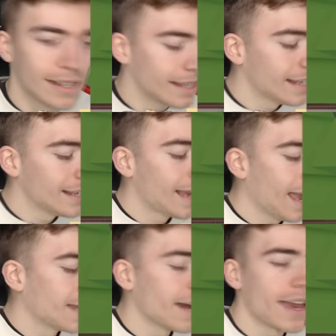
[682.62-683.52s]
E
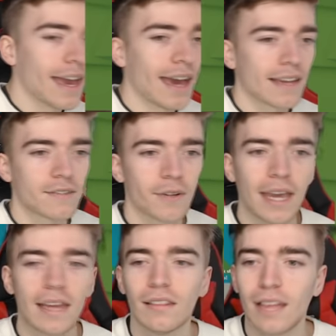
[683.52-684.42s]
N I X.
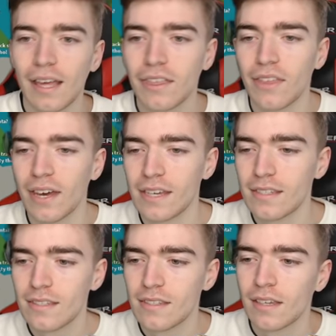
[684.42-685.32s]
Okay, like
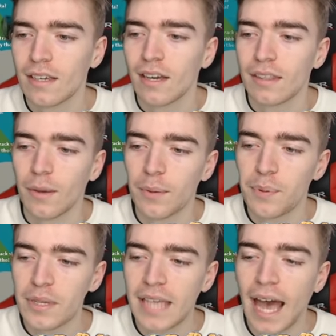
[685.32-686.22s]
this. Let me
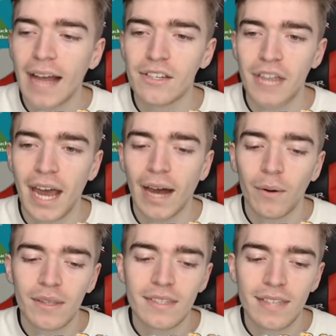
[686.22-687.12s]
press hatch
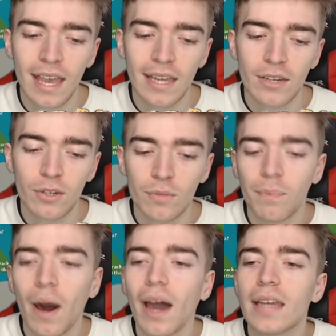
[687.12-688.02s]
now and say
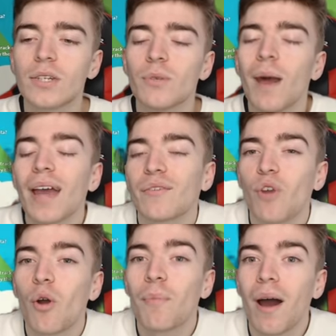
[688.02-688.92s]
goodbye to my
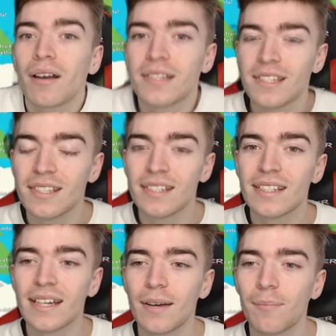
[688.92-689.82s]
Robux.
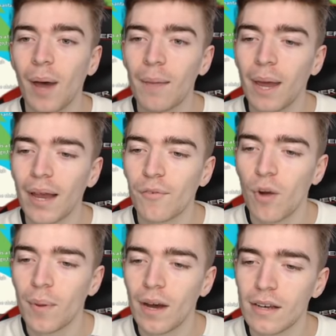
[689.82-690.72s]
Bye bye
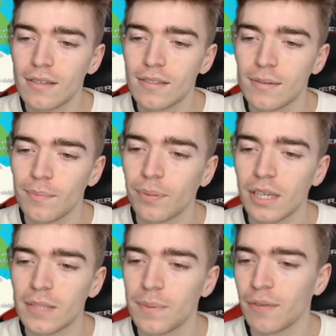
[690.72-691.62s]
Robux.
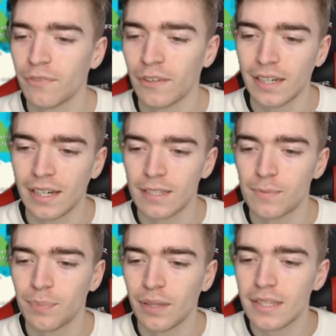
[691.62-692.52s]
Please be a
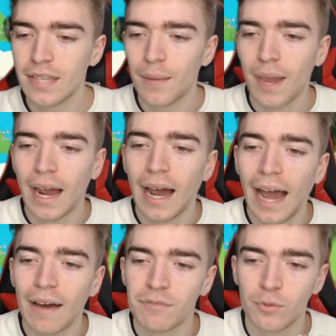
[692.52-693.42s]
phoenix. Please tell me I
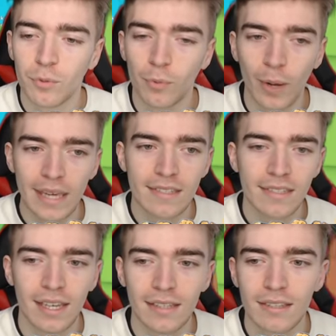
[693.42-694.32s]
haven't
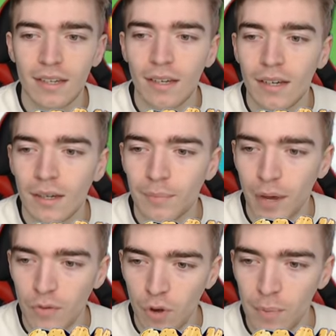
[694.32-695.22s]
wasted
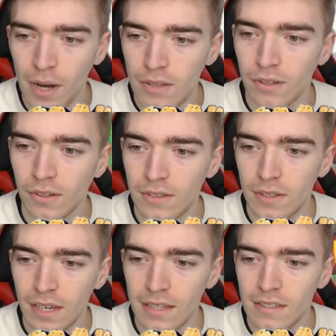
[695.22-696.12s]
my Robux onto
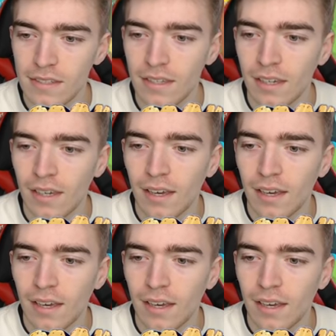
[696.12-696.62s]
this.